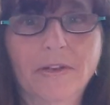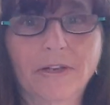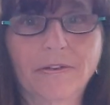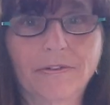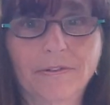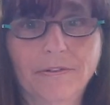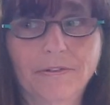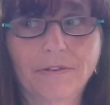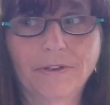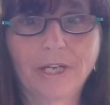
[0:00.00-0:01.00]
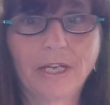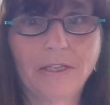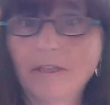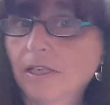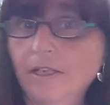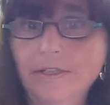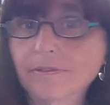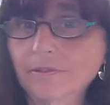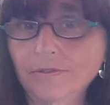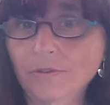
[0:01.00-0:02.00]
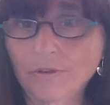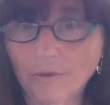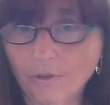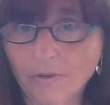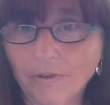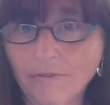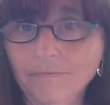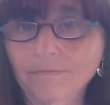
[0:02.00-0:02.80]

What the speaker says: than anything else on earth.